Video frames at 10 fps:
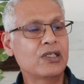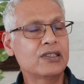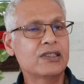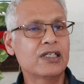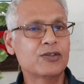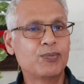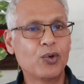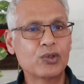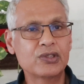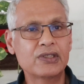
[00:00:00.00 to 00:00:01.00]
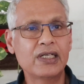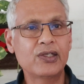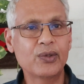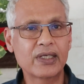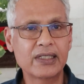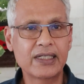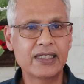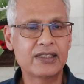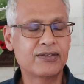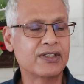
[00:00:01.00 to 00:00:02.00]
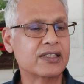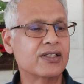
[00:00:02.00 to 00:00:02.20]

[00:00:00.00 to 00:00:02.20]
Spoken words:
is the sports that you are engaged with?